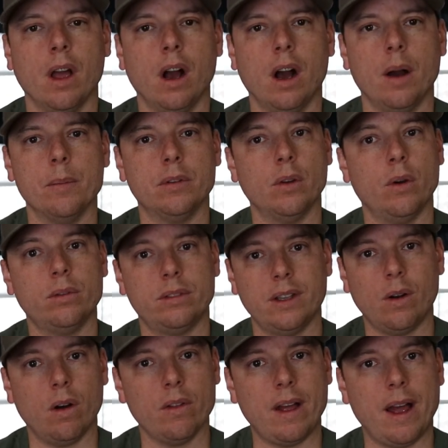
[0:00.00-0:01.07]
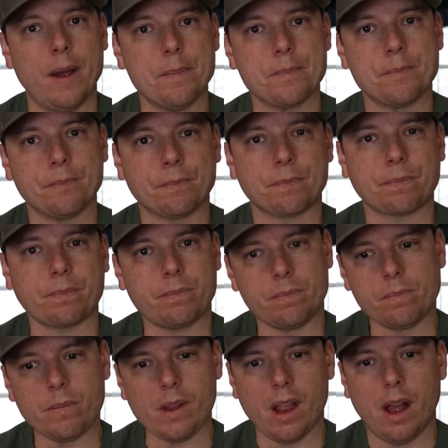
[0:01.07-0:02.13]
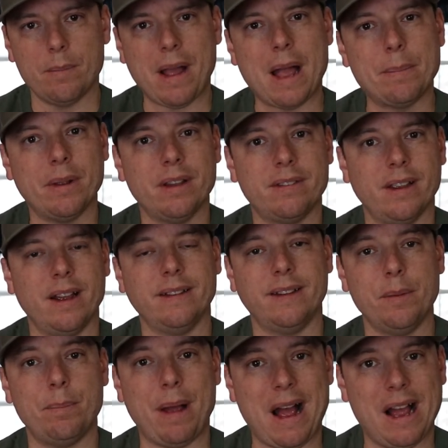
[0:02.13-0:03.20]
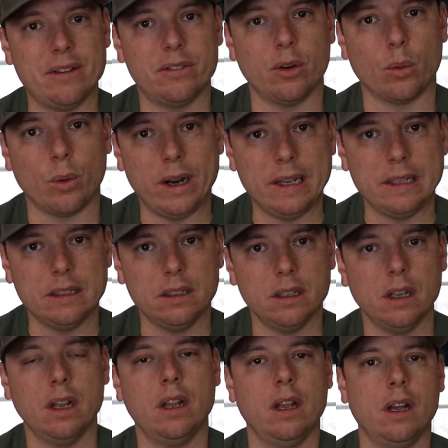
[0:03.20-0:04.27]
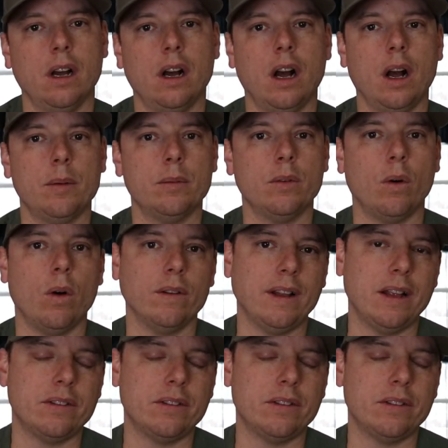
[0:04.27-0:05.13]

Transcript: Um, so did all that. I'm happy to say I did pass the written um, on